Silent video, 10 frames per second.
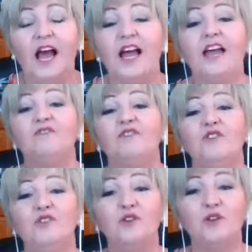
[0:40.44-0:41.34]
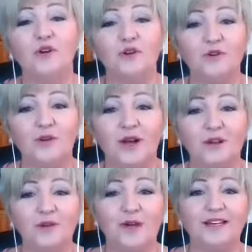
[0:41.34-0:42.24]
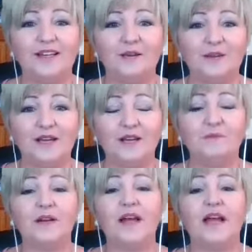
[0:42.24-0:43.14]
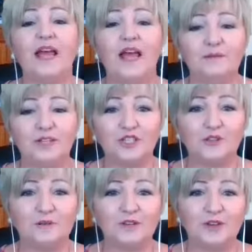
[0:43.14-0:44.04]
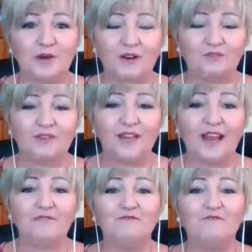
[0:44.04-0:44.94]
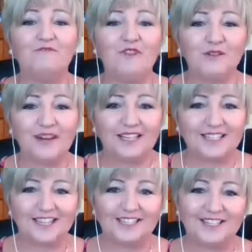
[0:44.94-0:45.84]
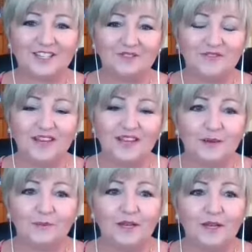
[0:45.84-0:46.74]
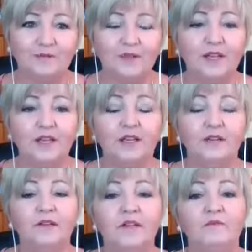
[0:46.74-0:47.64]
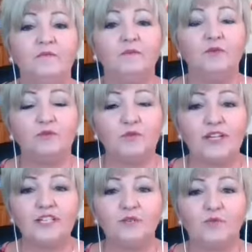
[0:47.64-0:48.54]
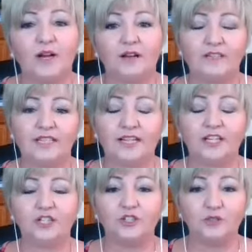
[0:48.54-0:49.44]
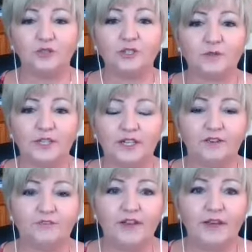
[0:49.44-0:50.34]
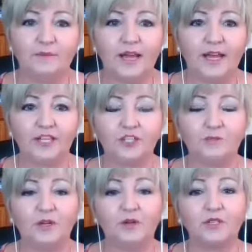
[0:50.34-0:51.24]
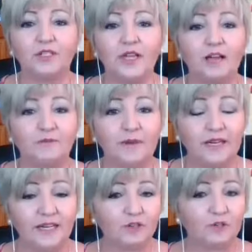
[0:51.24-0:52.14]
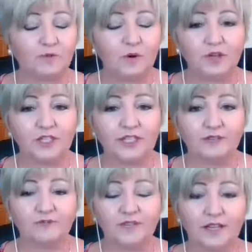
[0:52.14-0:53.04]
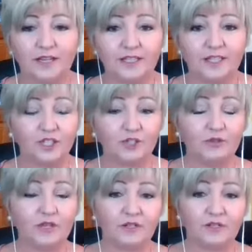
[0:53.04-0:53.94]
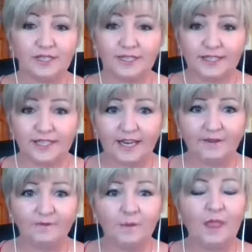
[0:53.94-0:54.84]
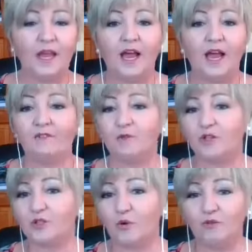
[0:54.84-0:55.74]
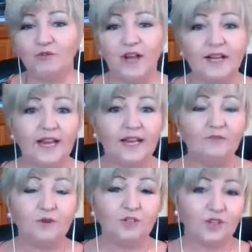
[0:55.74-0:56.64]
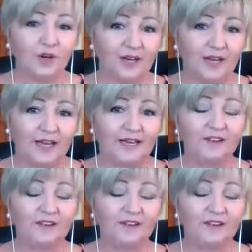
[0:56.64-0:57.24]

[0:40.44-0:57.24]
I have no clue how you ended up here, but I am extremely grateful and very excited that you've ended up here. The reason why I've decided to do this particular fan page is because I've been in network marketing since 2010. I've worked offline and I've worked online.